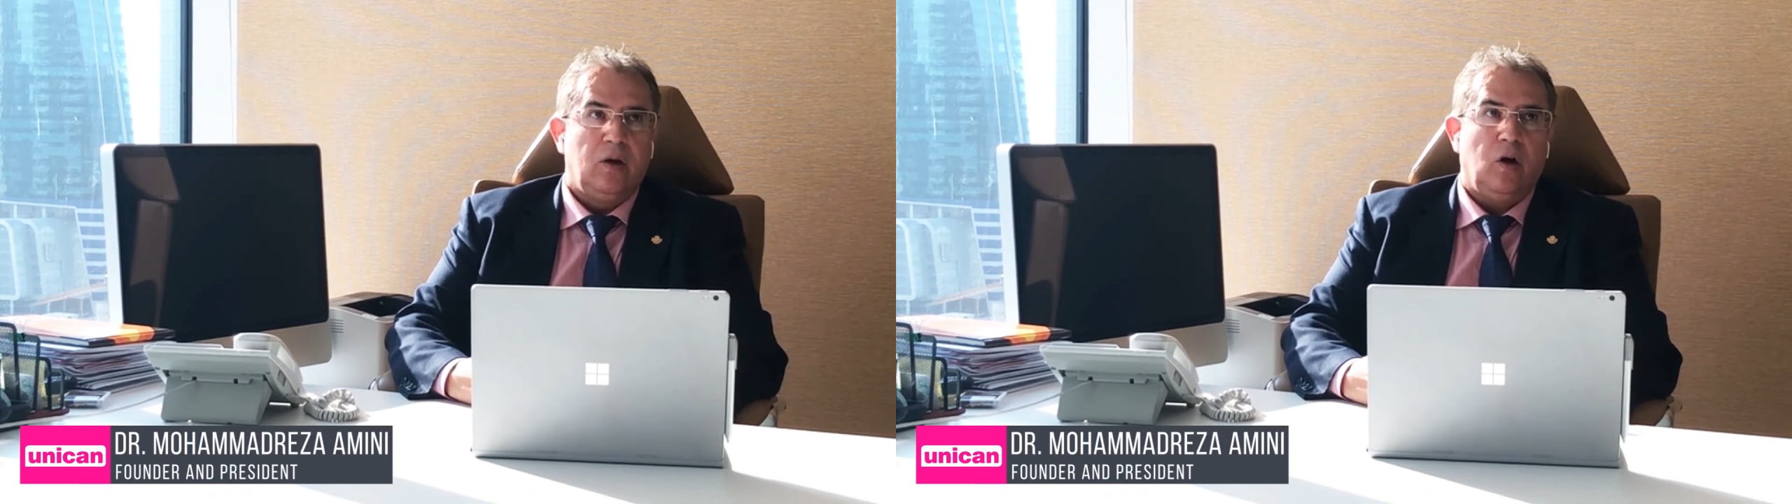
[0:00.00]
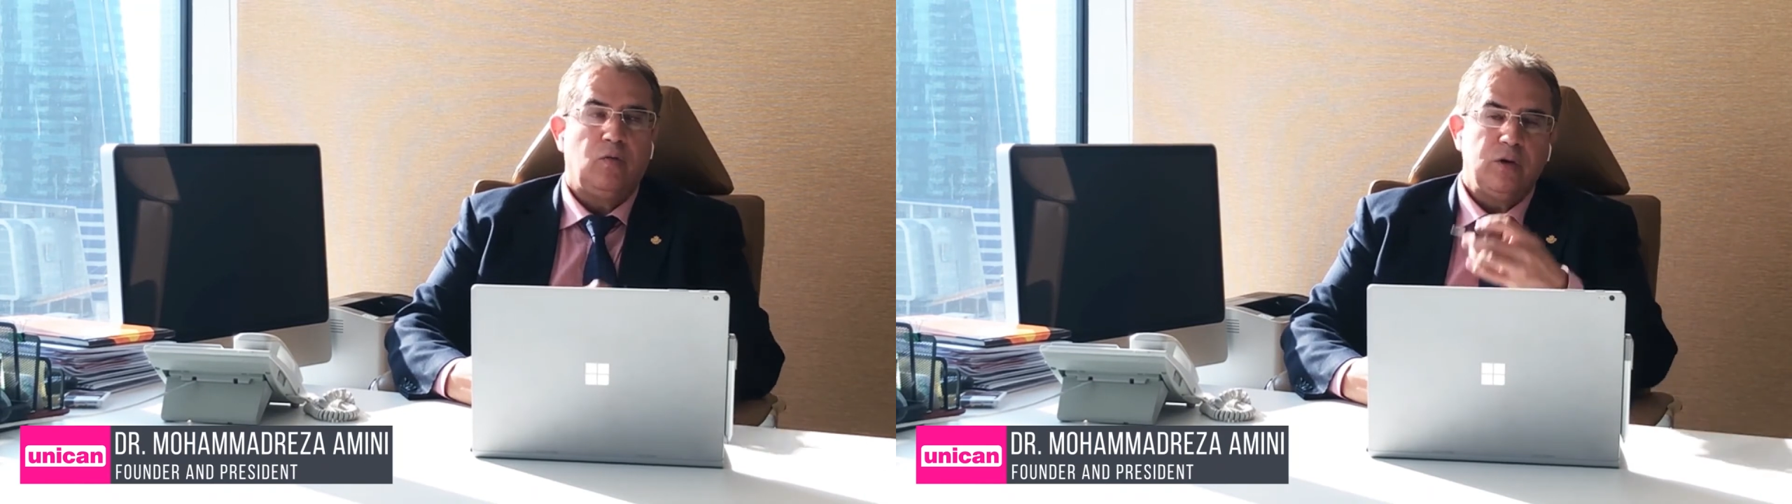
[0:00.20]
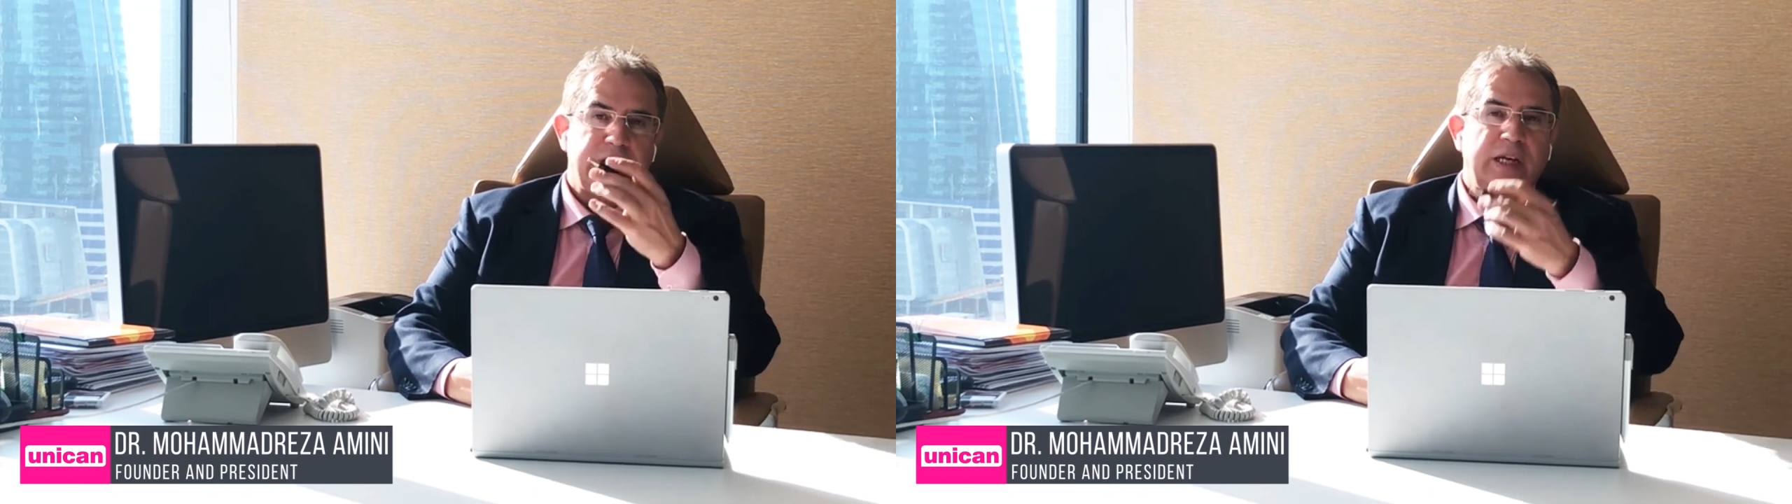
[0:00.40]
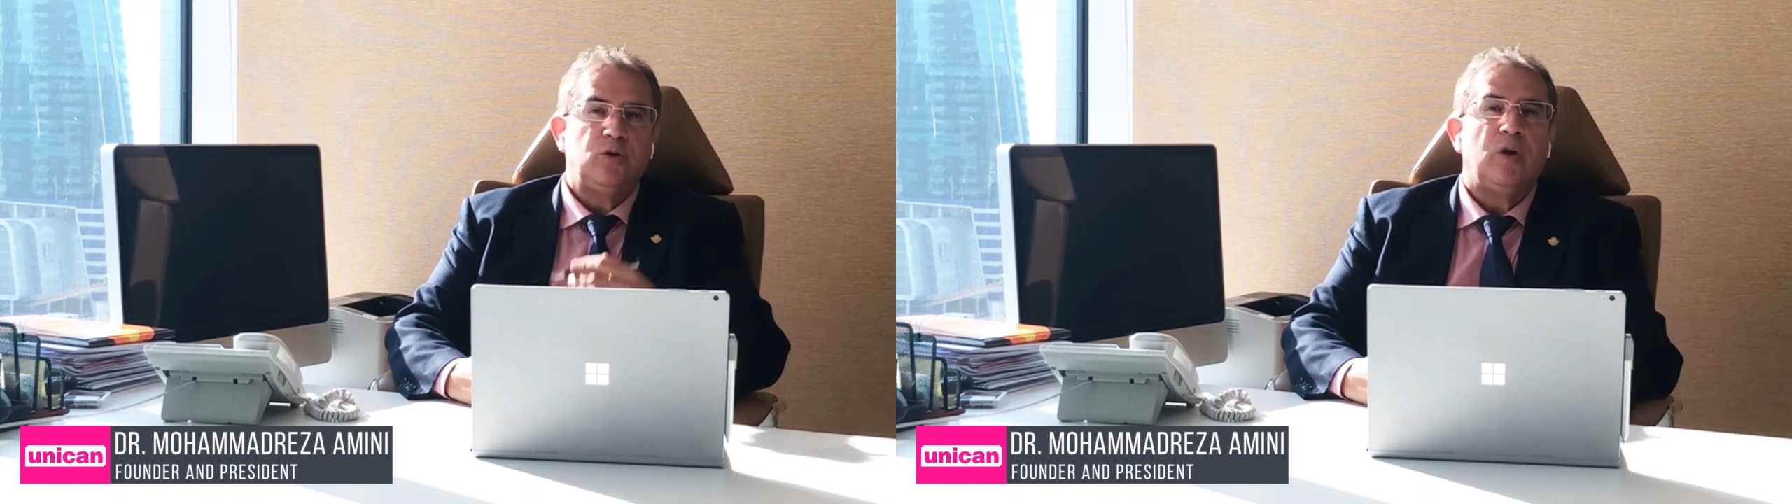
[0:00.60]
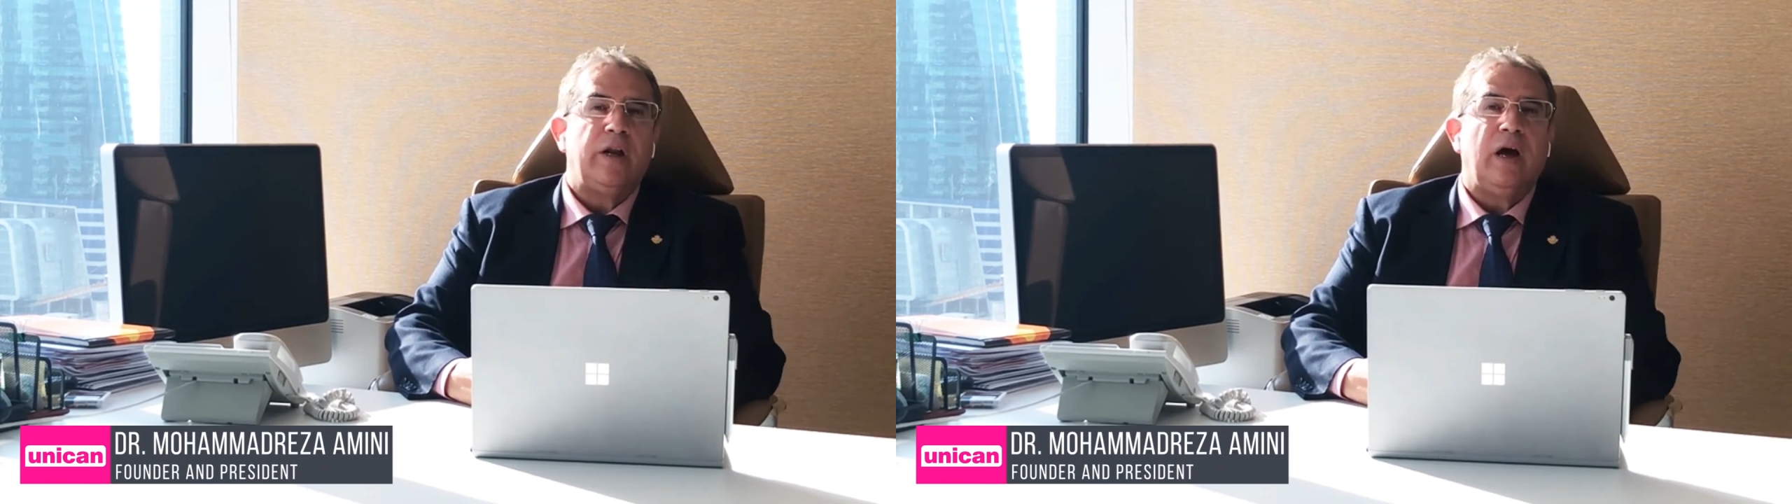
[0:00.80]
Of course,
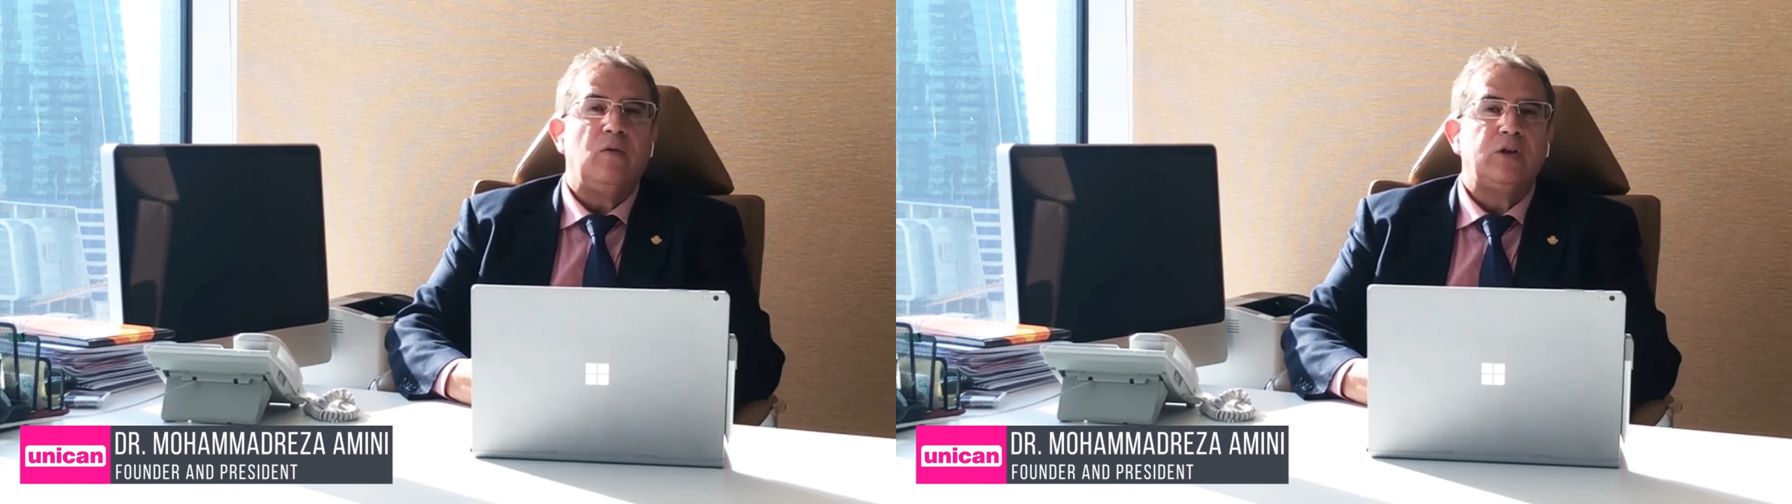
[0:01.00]
later on I will